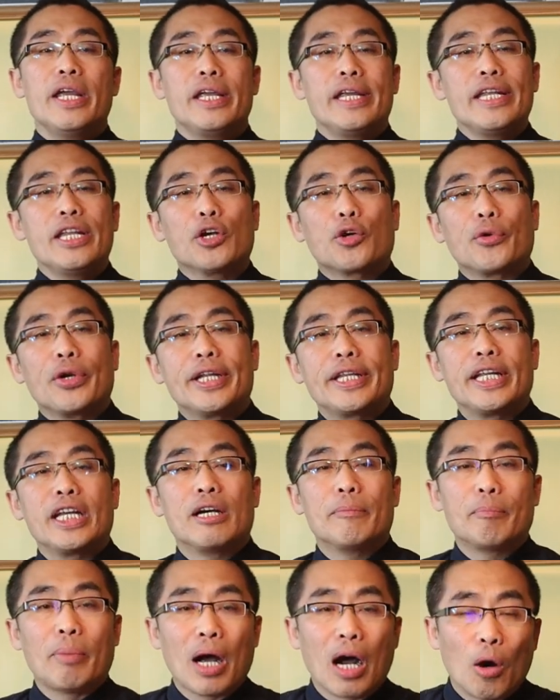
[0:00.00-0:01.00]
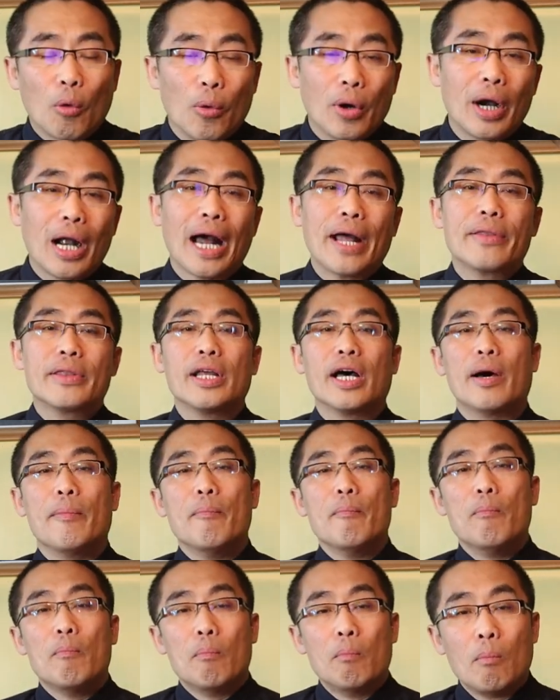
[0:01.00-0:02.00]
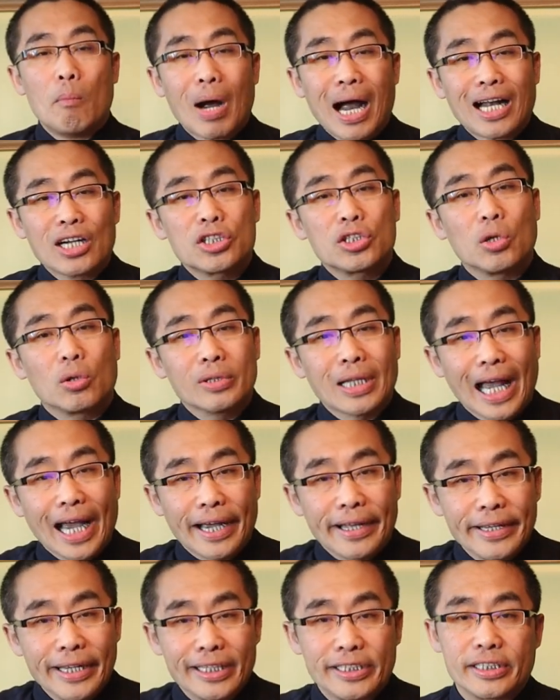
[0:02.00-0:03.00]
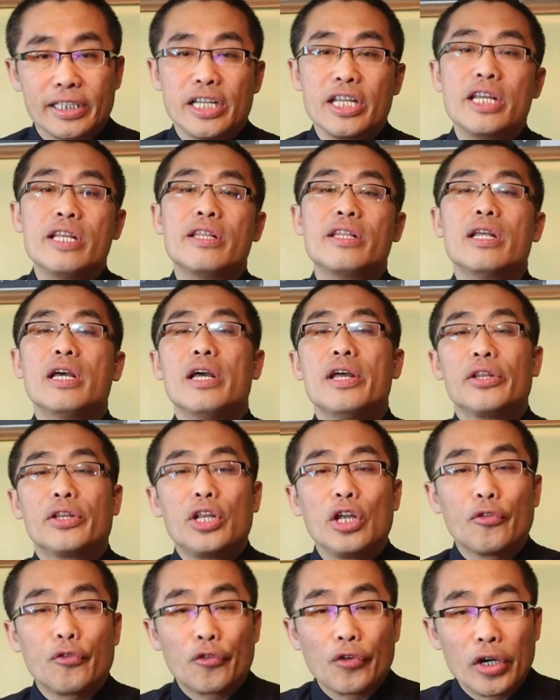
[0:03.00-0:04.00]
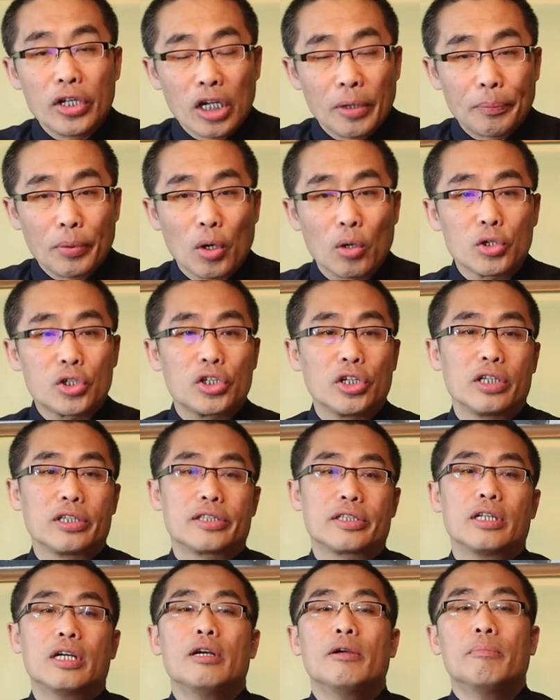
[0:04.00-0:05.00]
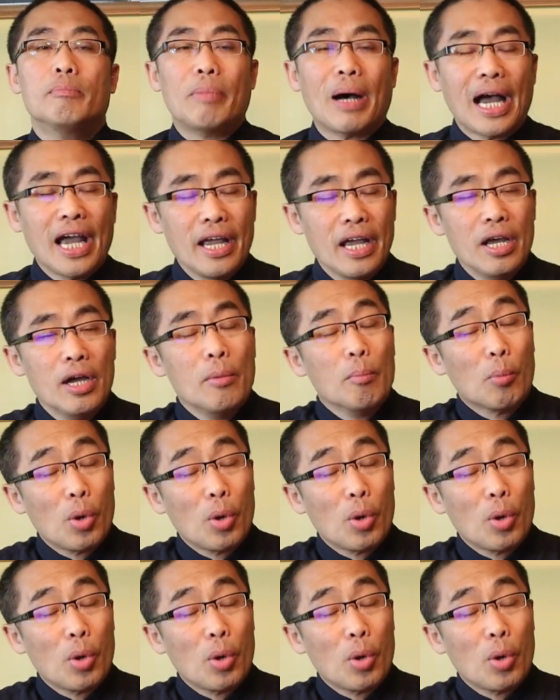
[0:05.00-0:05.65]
integrating power and martial techniques in different approaches by